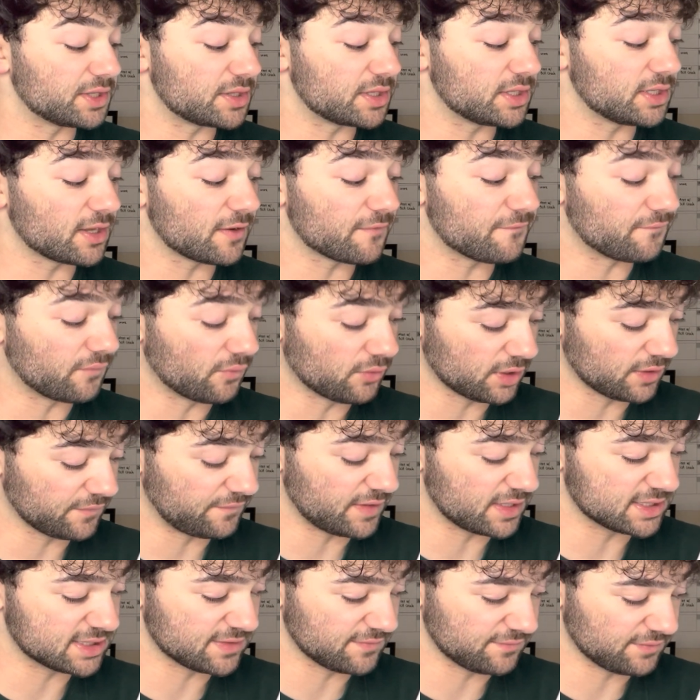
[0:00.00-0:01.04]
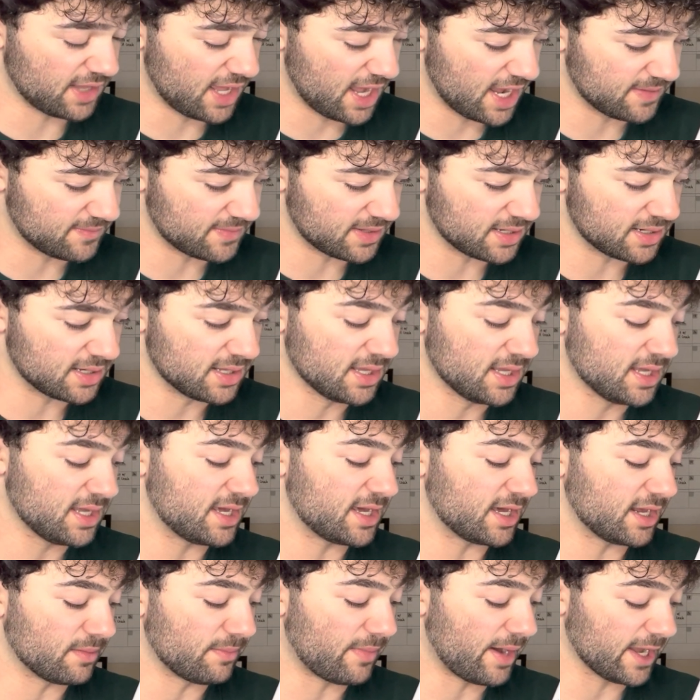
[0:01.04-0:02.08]
Then you have 4 defensive linemen
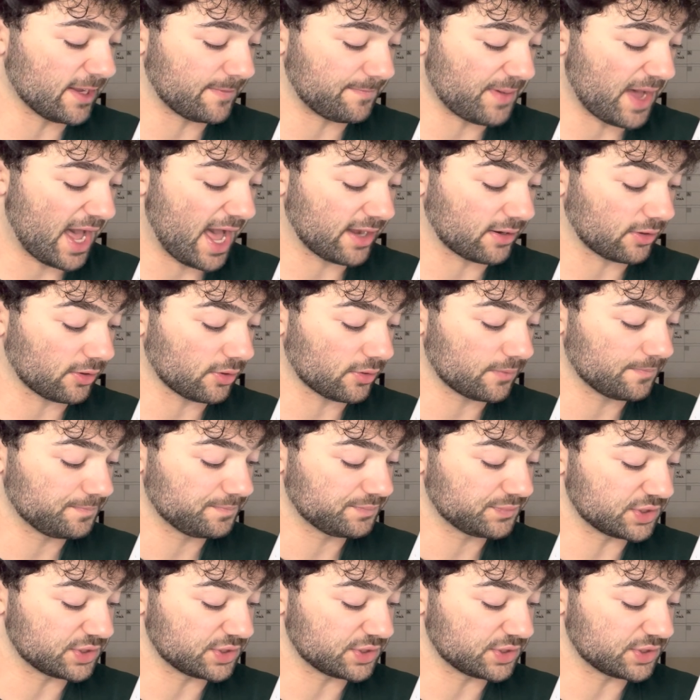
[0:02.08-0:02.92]
and a Mike backer